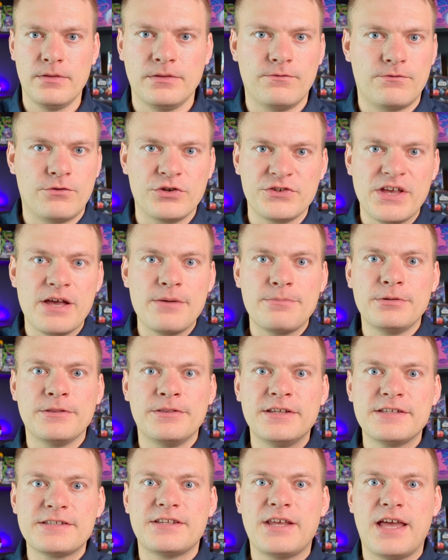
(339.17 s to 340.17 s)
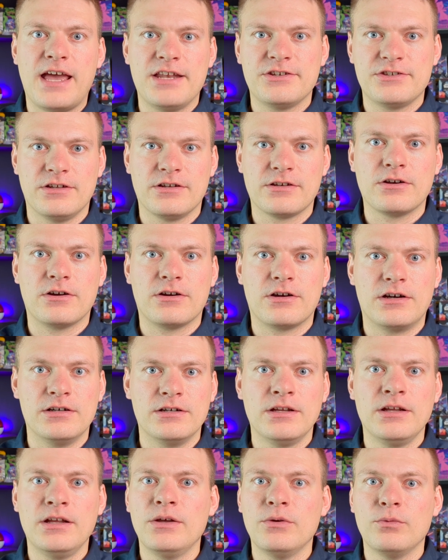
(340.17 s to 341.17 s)
For example, this Tangela card
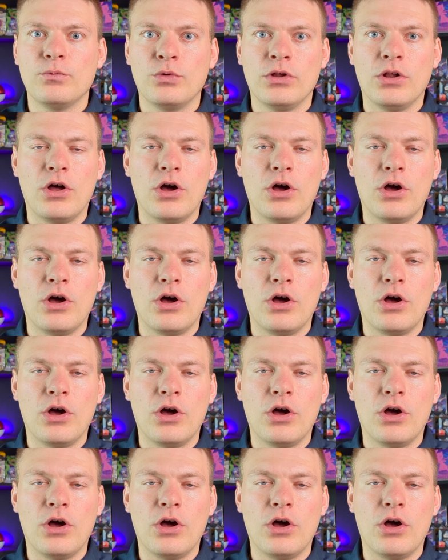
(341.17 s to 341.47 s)
will